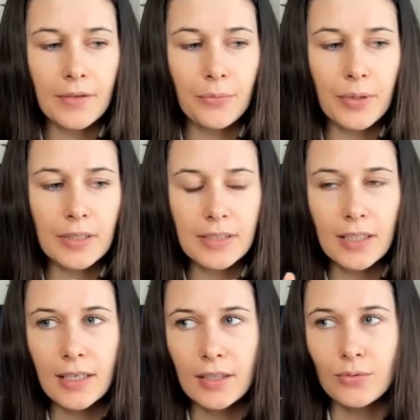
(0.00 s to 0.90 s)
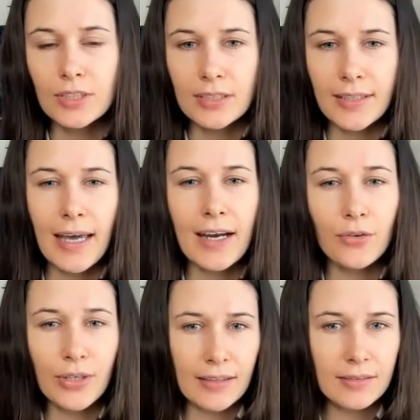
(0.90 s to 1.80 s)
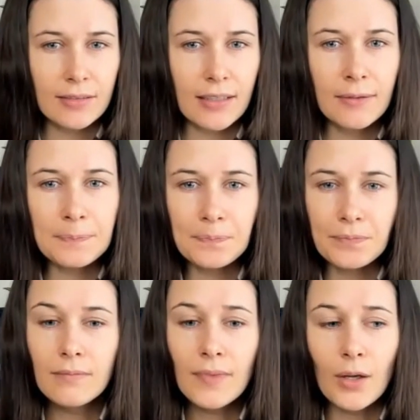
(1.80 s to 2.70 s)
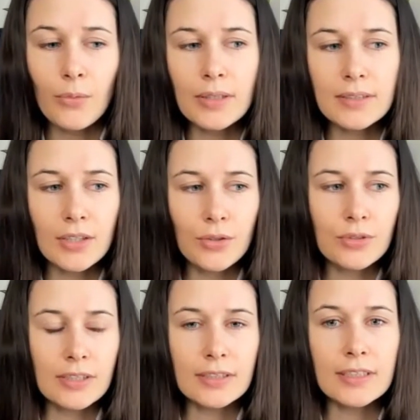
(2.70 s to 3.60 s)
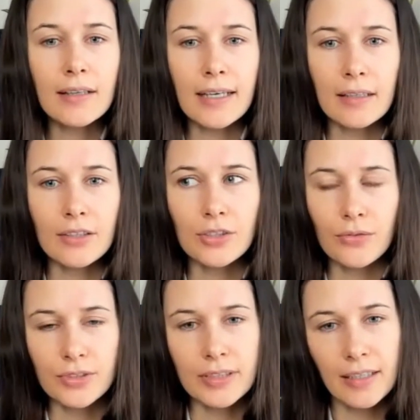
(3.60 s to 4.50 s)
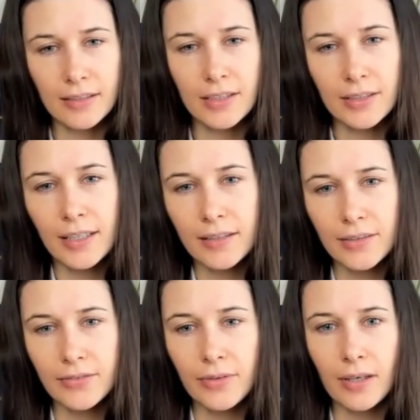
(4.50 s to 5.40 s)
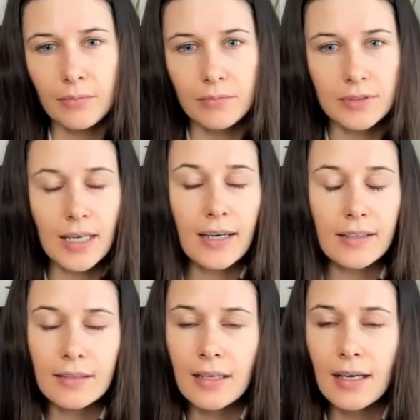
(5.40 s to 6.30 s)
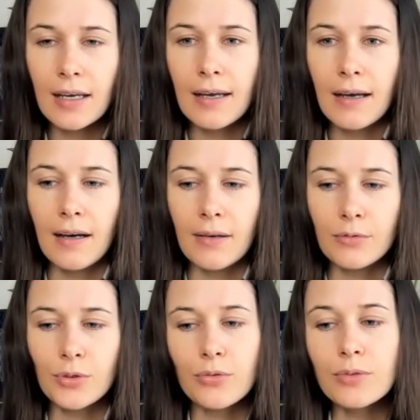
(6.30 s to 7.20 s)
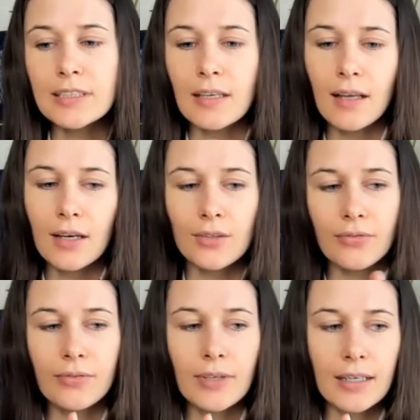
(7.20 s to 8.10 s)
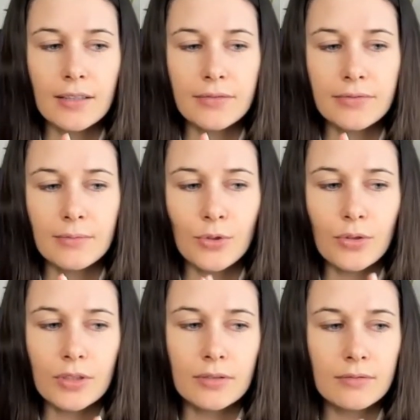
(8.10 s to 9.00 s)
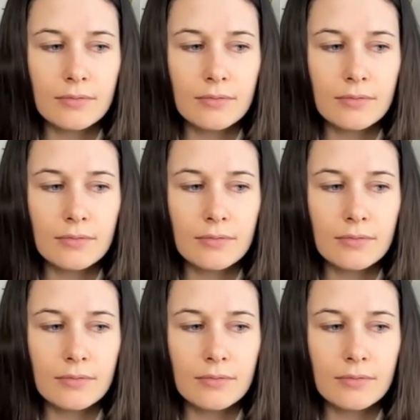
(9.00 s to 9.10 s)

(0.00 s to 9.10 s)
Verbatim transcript: where they get to this arrogance, yeah, when they use the sun energy of the negative negative um, side. Um, so you'll see a lot of kind of more